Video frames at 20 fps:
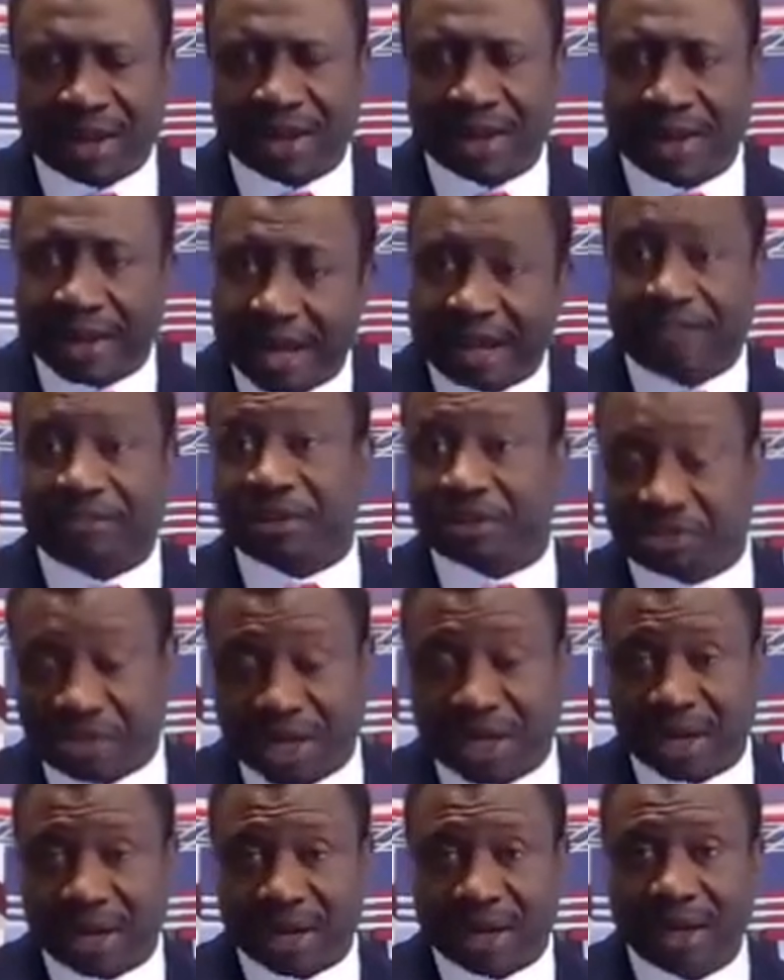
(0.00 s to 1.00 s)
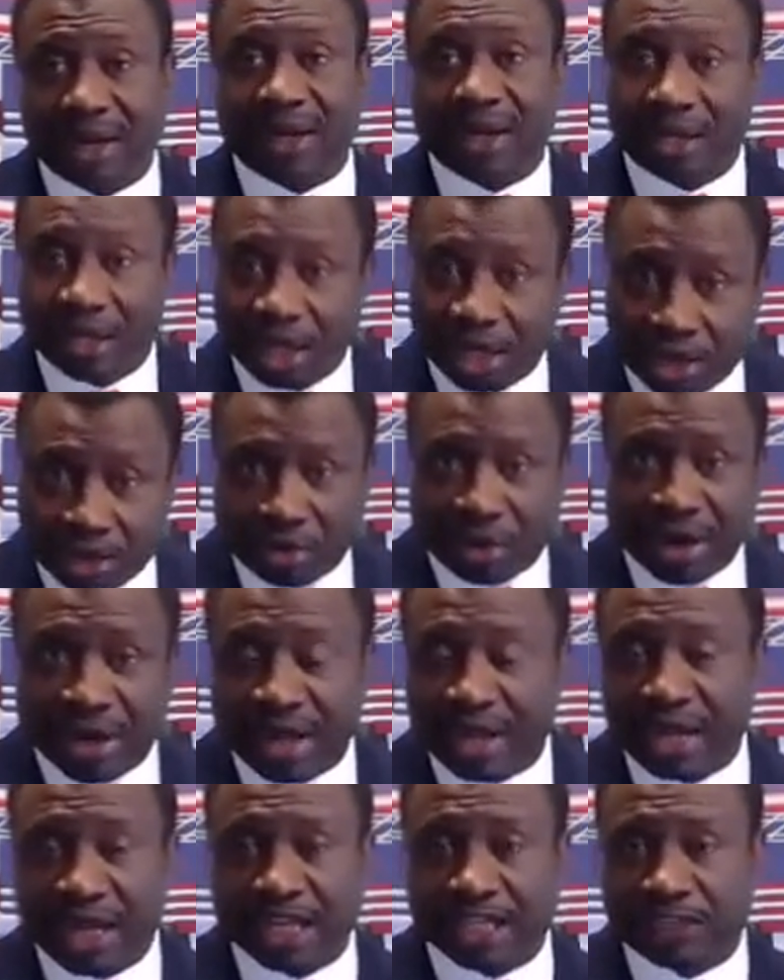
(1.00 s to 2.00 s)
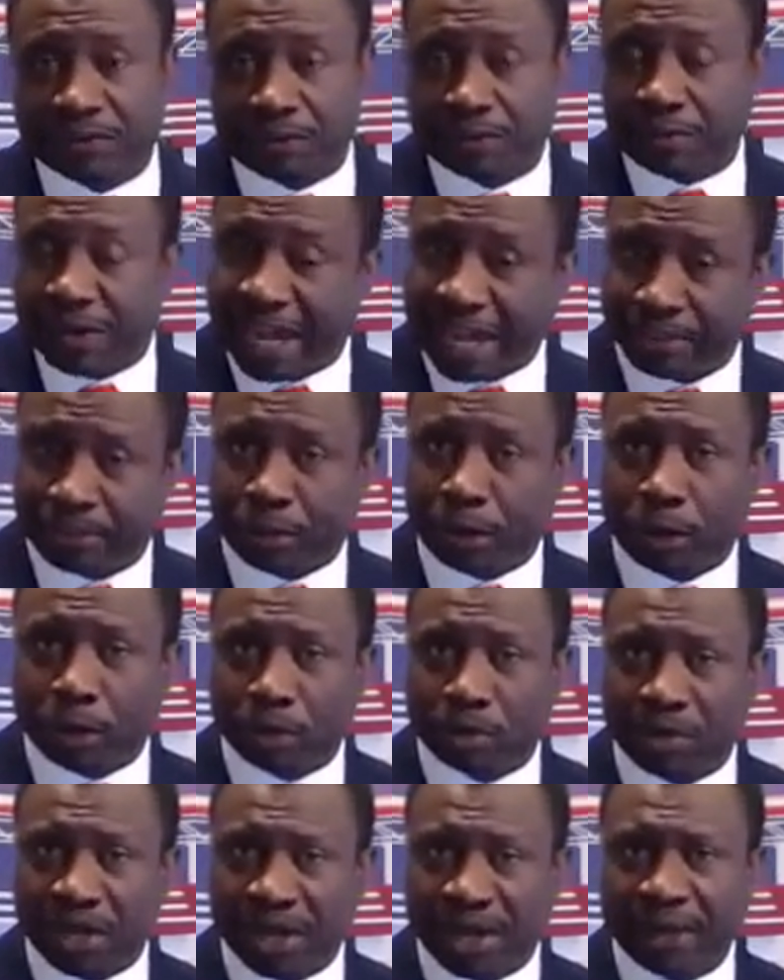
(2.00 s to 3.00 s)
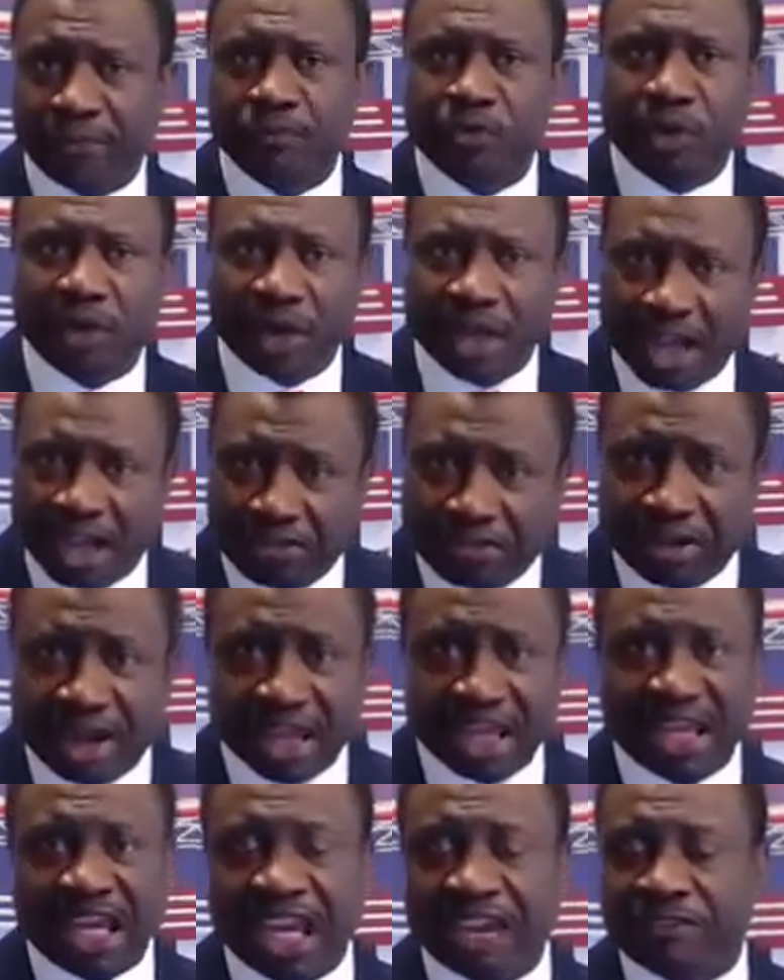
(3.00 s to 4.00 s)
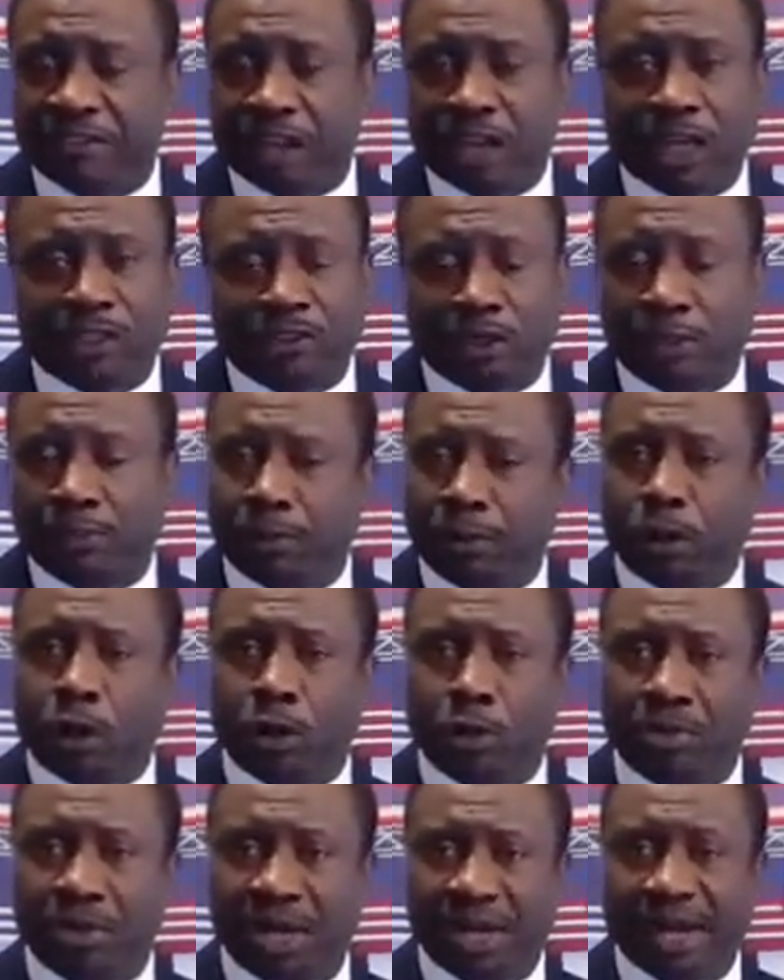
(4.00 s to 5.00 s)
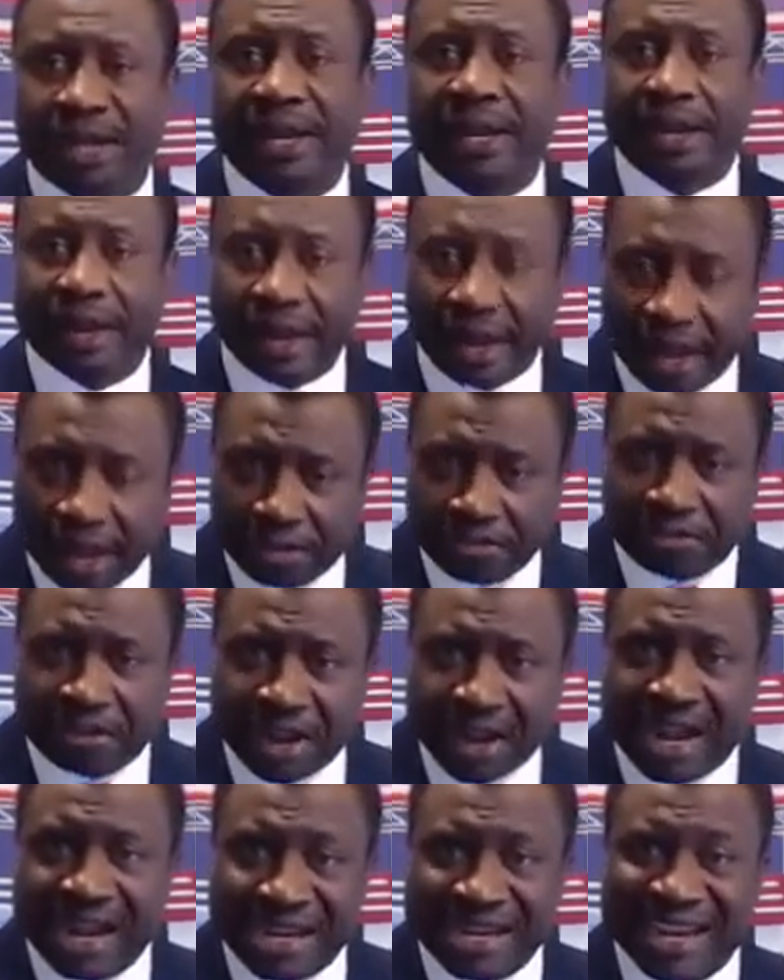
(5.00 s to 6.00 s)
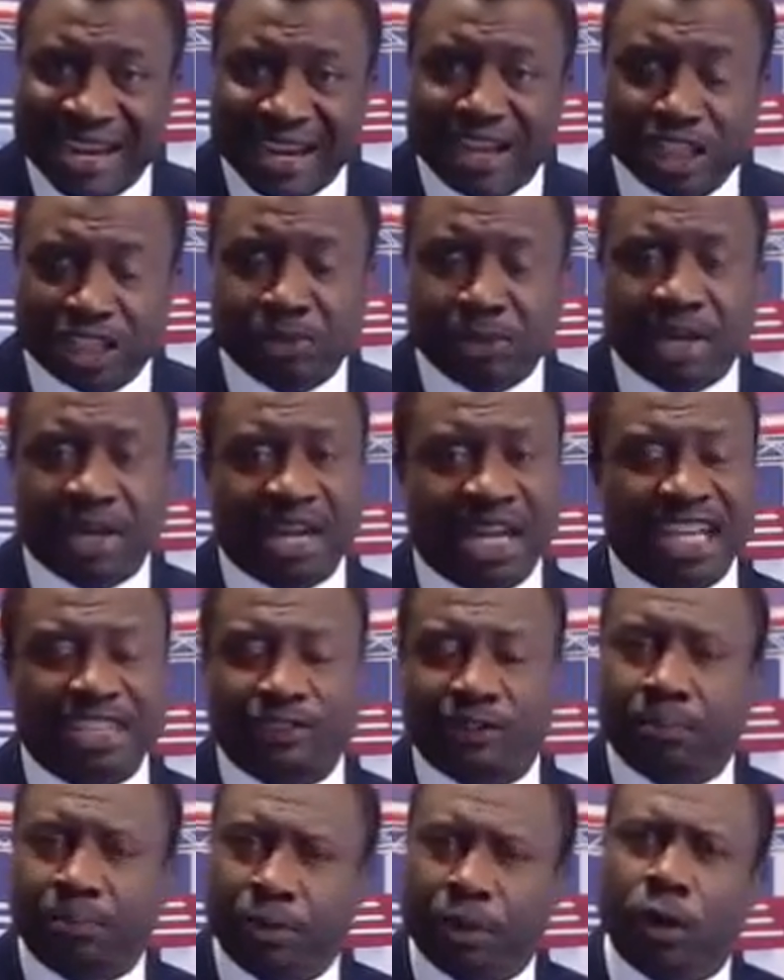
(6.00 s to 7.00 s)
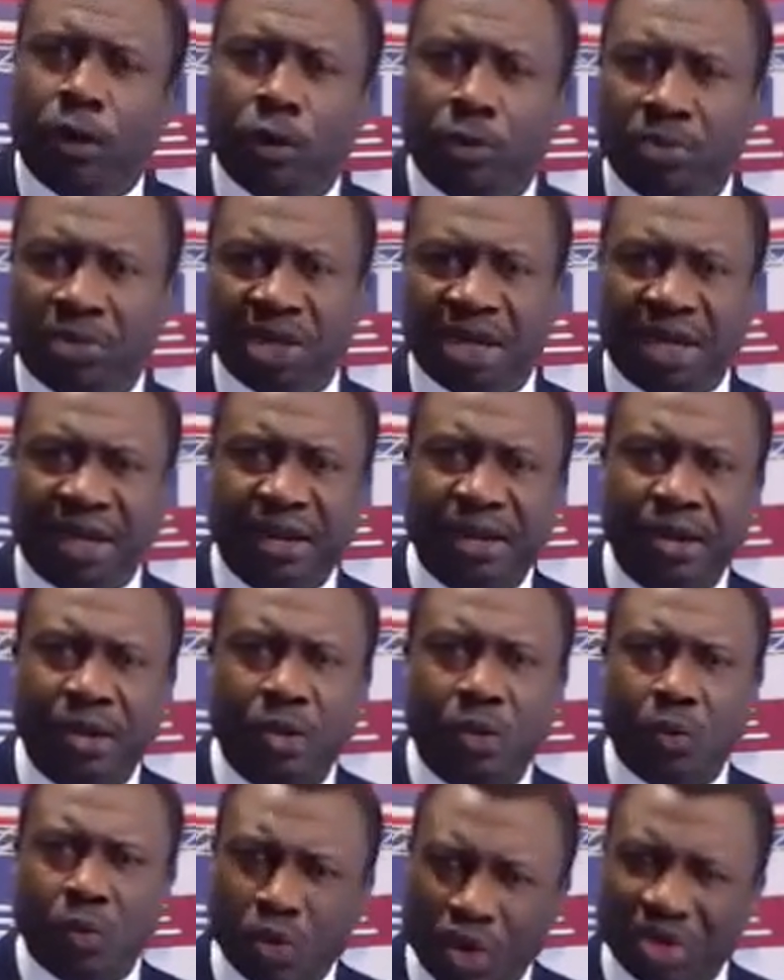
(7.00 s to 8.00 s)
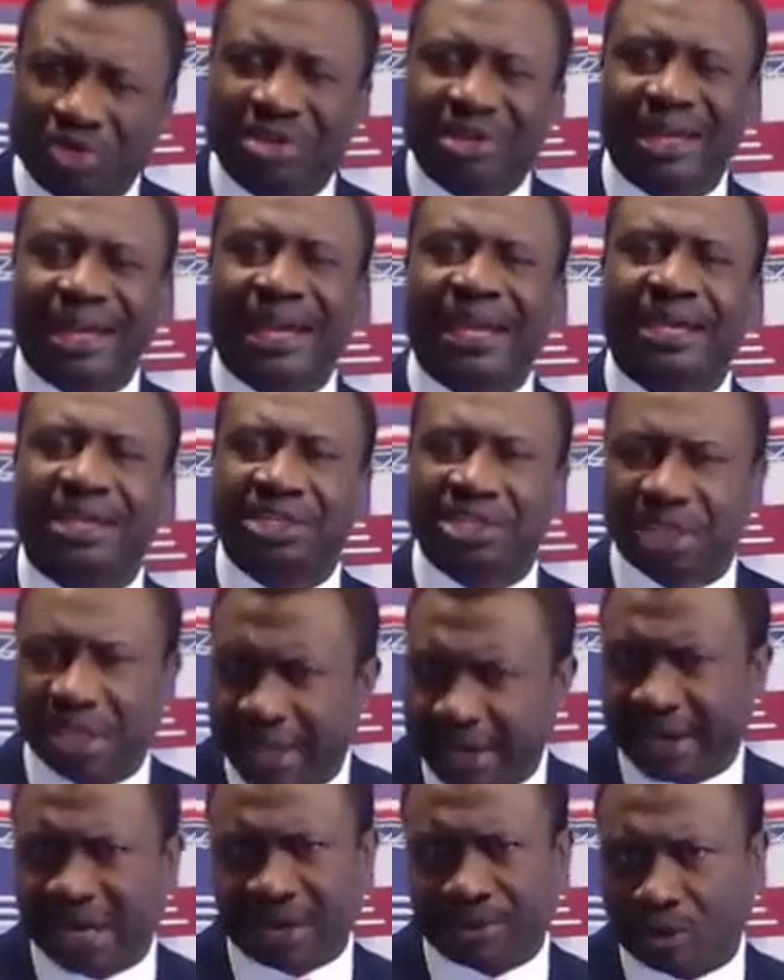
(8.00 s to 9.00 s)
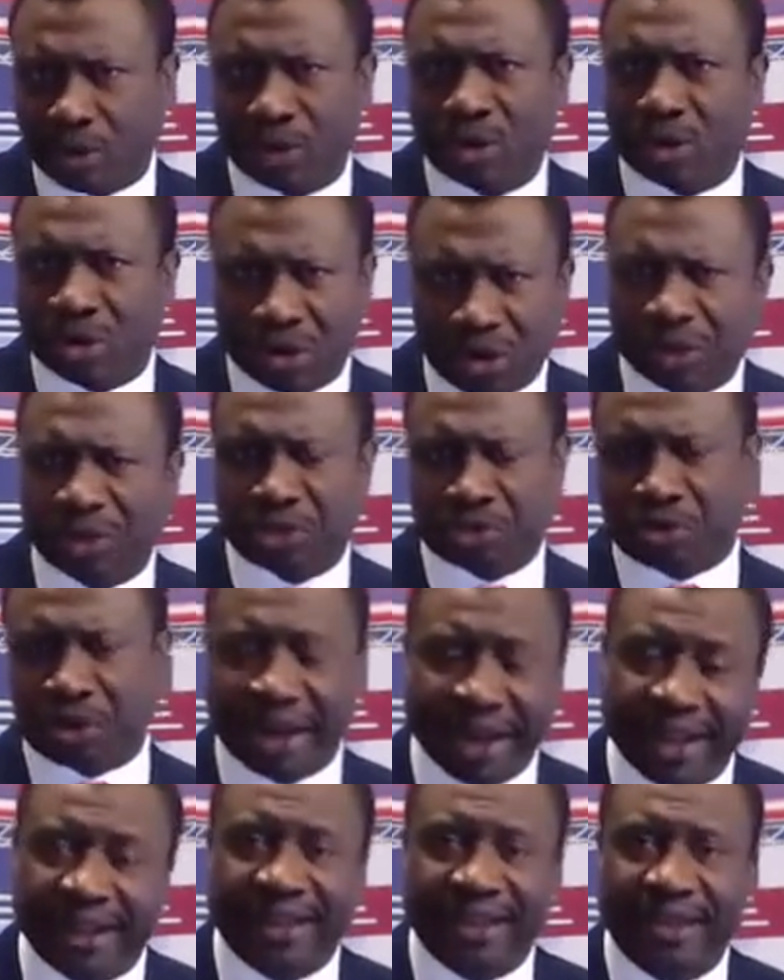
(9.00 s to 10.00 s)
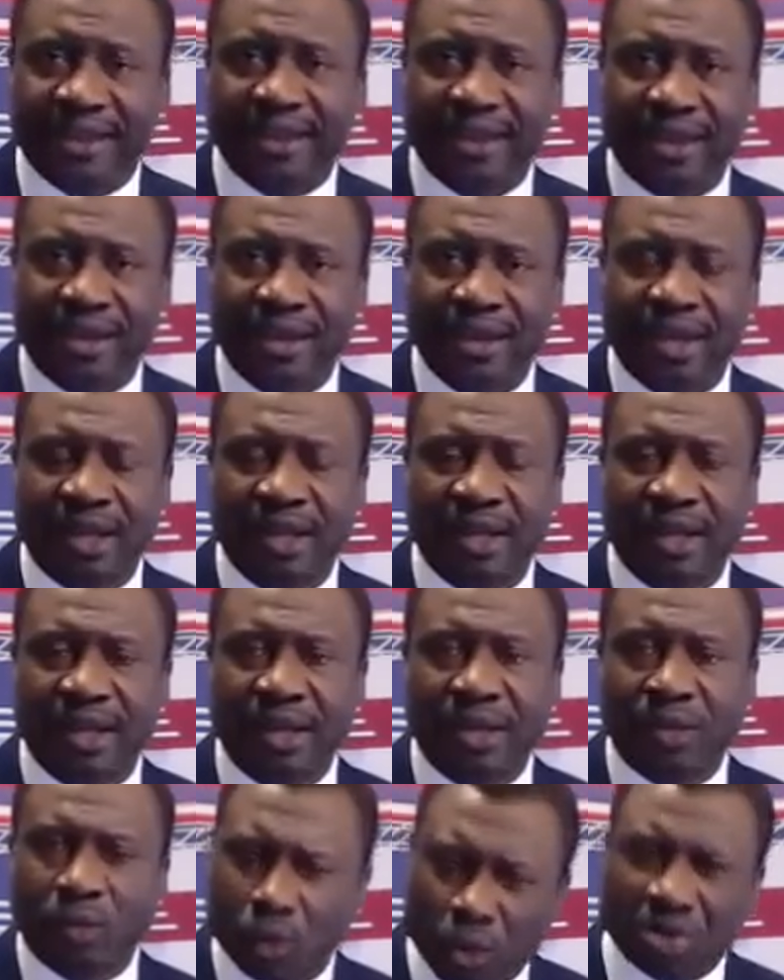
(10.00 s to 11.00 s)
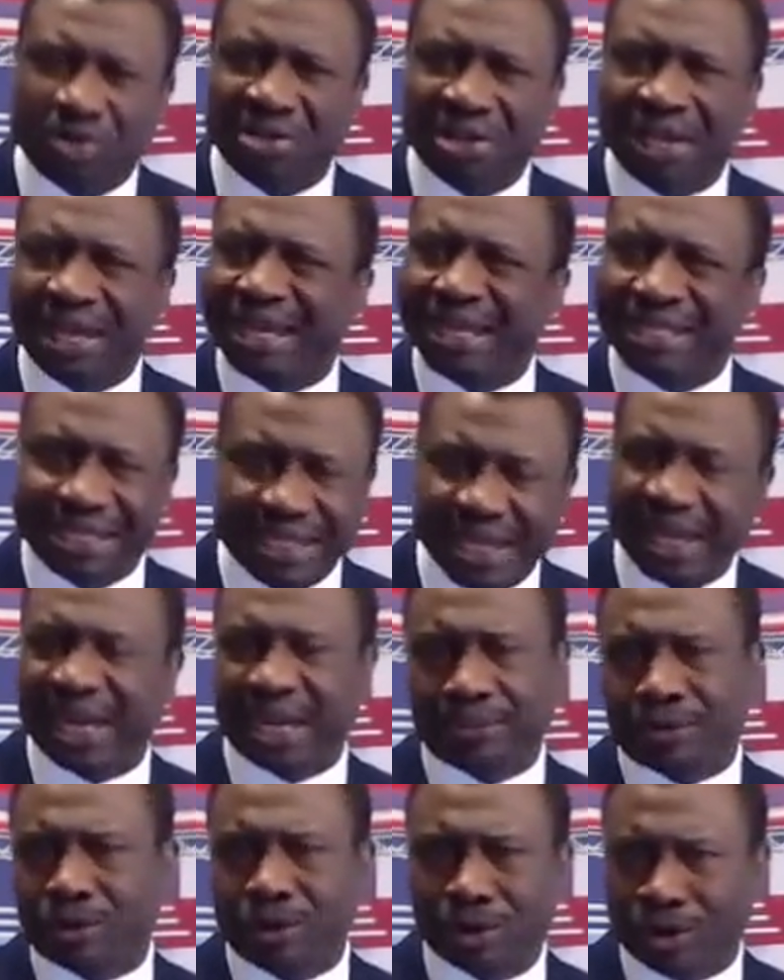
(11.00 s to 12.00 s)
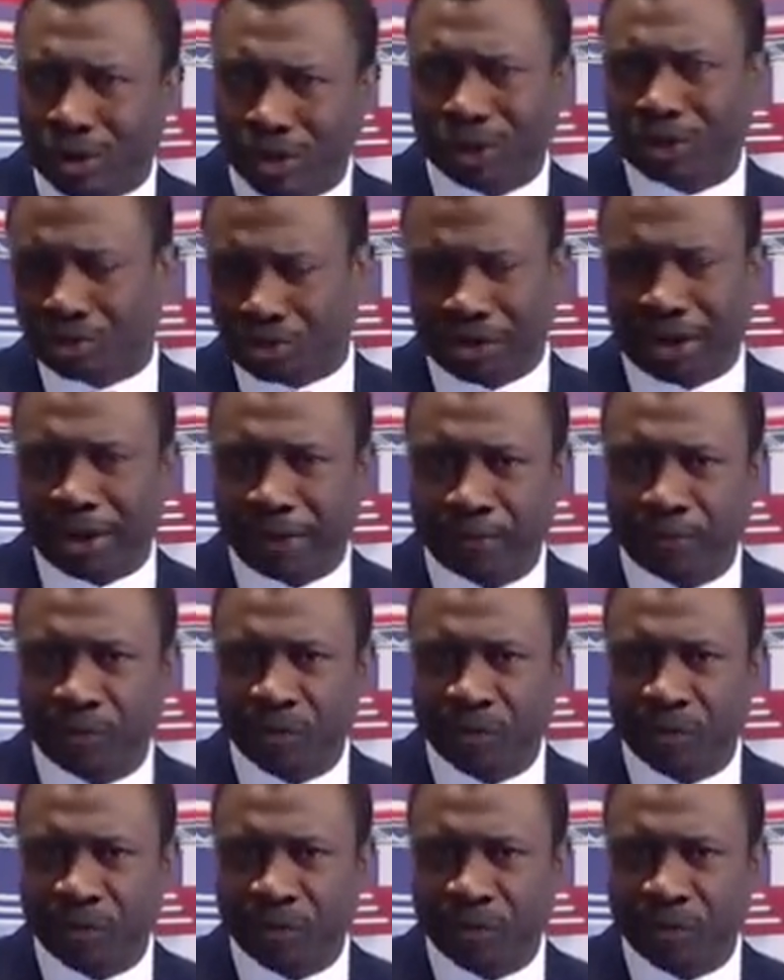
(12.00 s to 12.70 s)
The degree is by Paul Biya. Every gift is from Paul Biya. Every announcement is from Paul Biya. What a terrible country. What a terrible country.